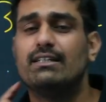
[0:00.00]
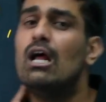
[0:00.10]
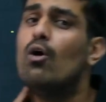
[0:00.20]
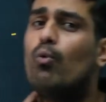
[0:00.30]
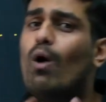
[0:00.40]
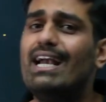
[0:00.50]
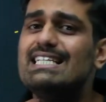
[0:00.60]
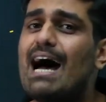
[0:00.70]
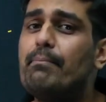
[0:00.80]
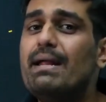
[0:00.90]
What is
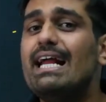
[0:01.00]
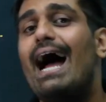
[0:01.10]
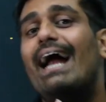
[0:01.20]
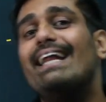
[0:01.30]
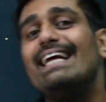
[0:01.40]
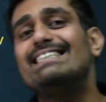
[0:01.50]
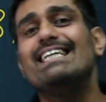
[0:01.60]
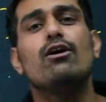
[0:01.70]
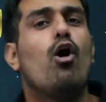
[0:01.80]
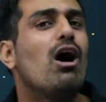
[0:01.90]
happening? Addition or